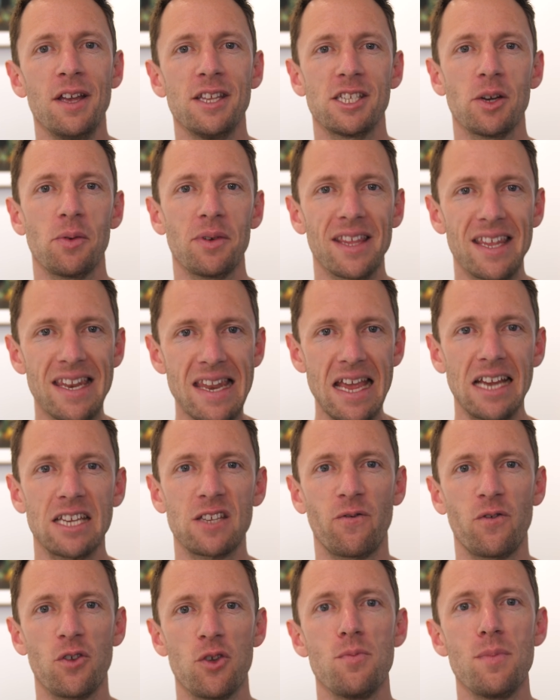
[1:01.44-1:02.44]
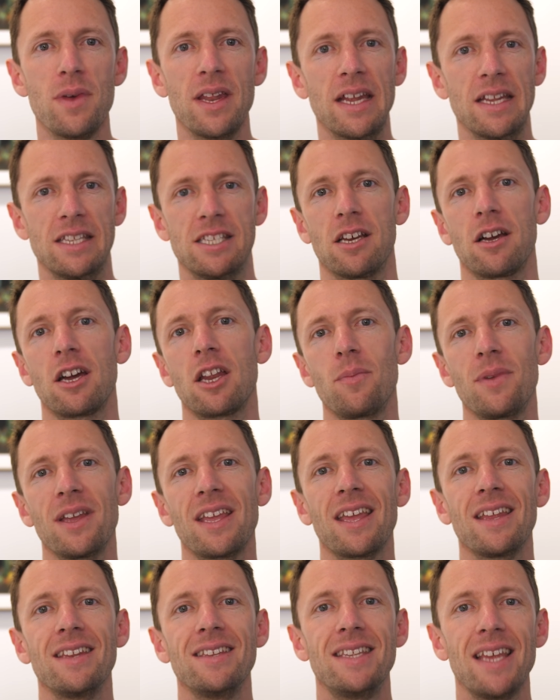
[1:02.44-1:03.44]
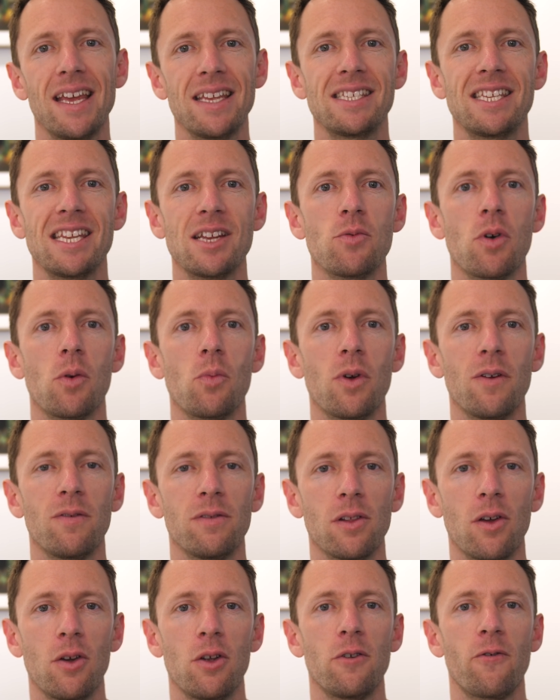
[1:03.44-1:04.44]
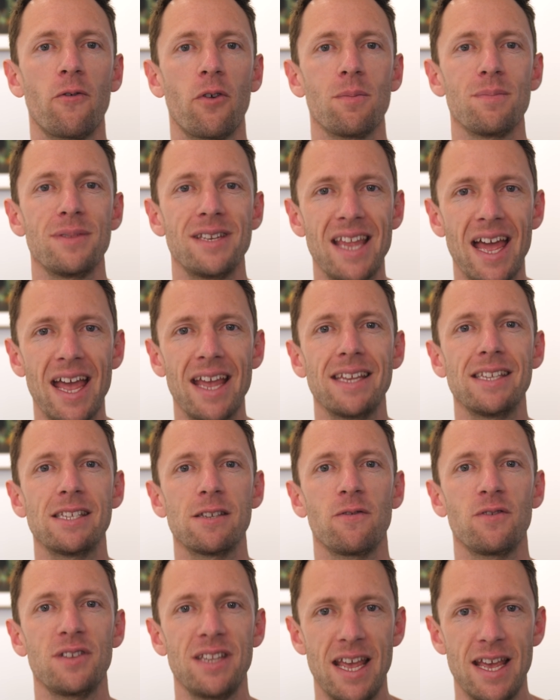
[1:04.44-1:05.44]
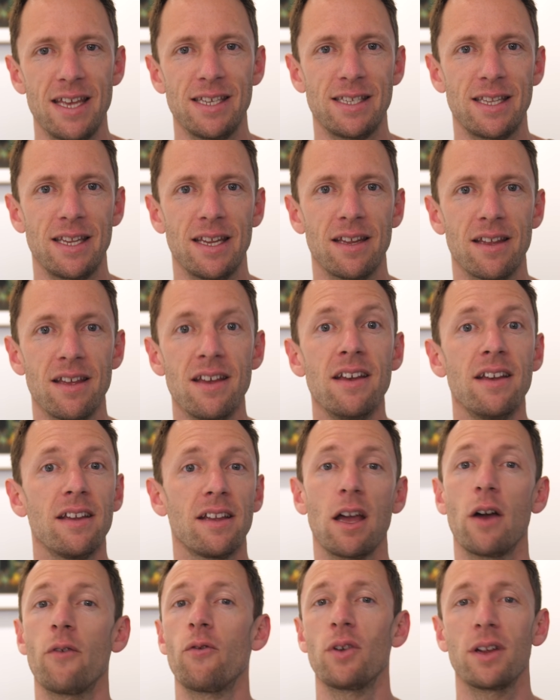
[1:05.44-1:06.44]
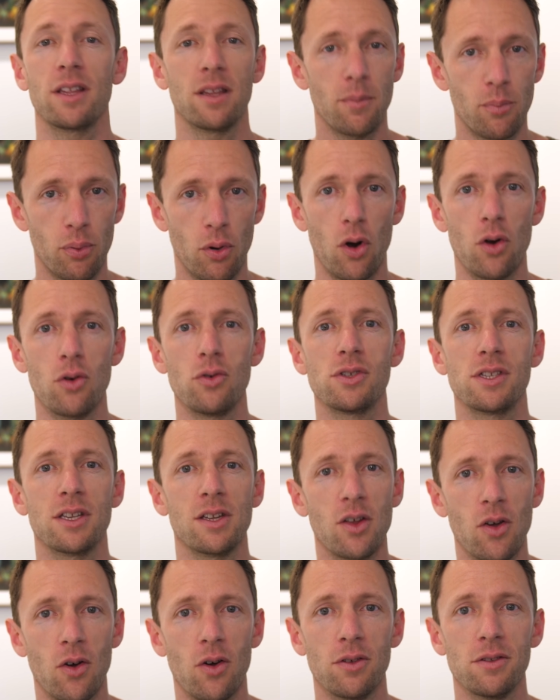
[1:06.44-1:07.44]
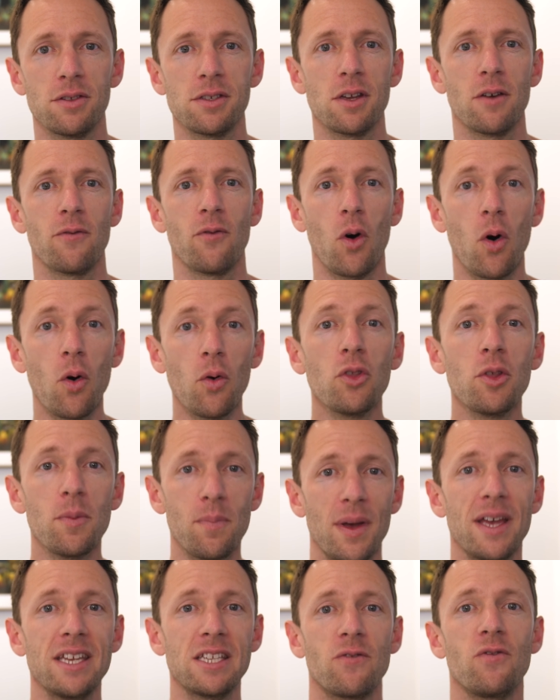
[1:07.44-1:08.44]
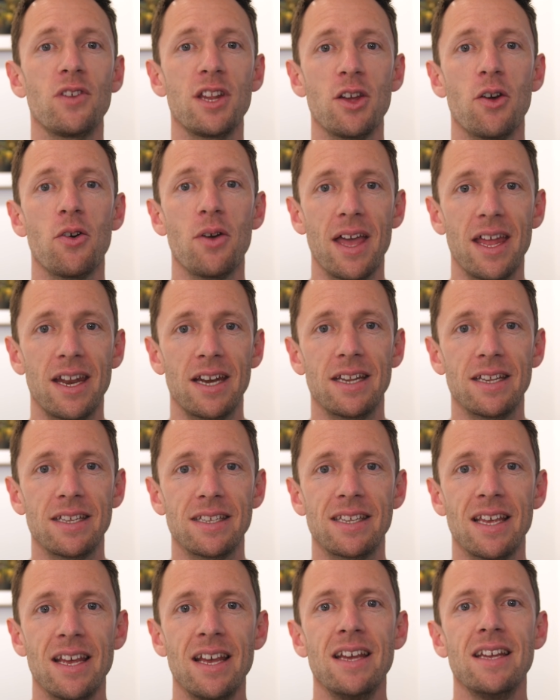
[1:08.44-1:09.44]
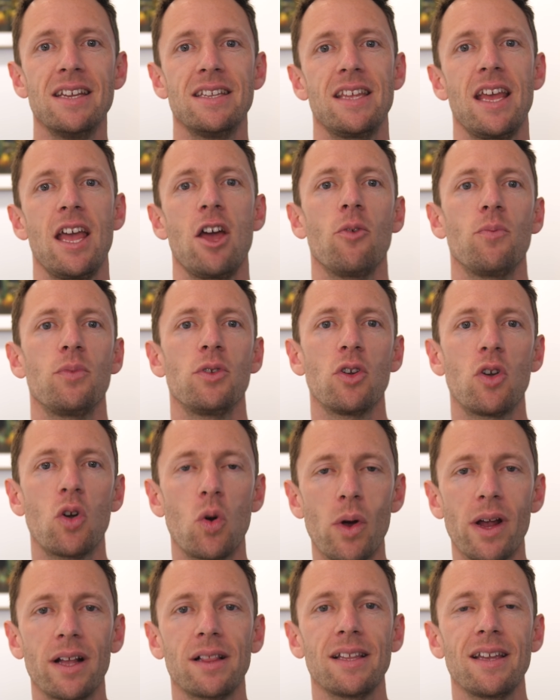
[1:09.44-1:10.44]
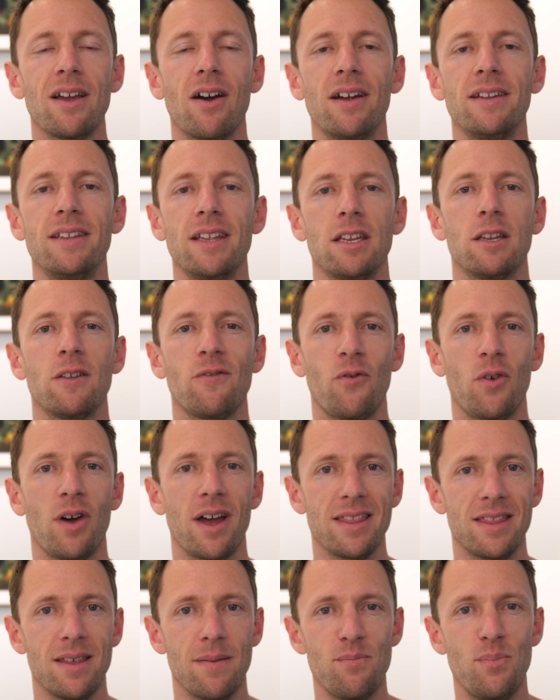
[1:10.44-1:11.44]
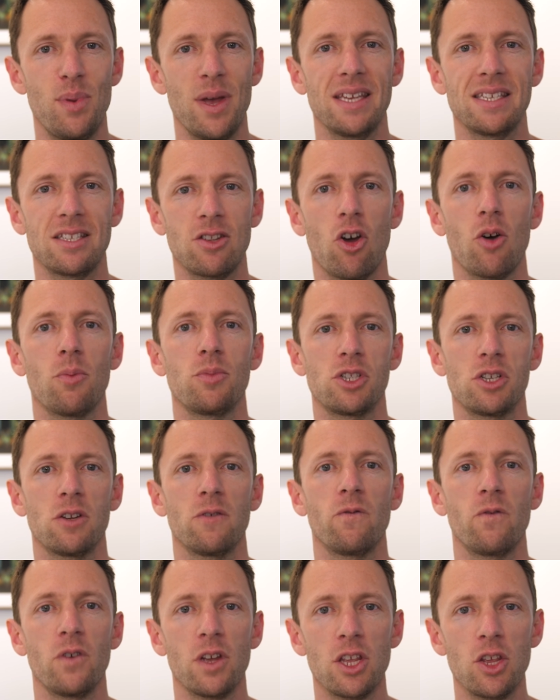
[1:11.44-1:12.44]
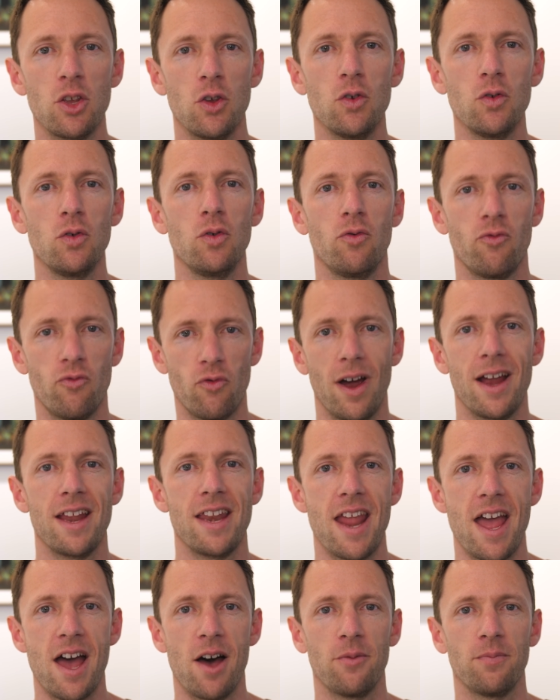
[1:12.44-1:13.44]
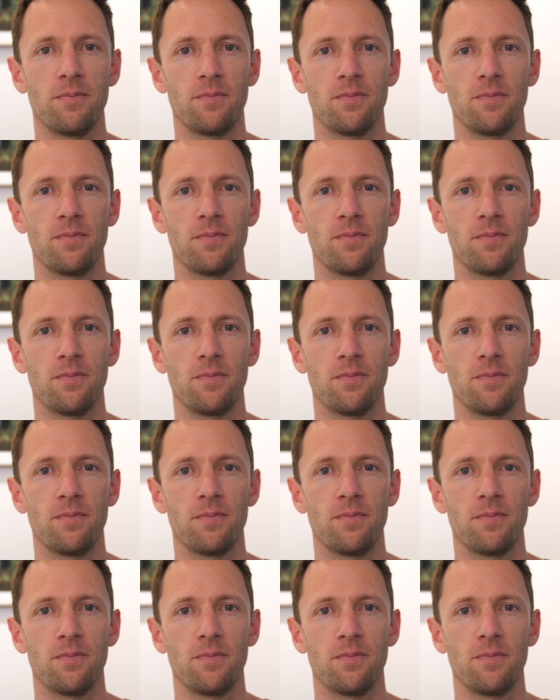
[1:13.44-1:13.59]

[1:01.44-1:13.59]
So in the next few minutes, I'm gonna be condensing what we've learned from days of testing, covering the pros and cons of all the best video editors to help you quickly identify the best option for you right now.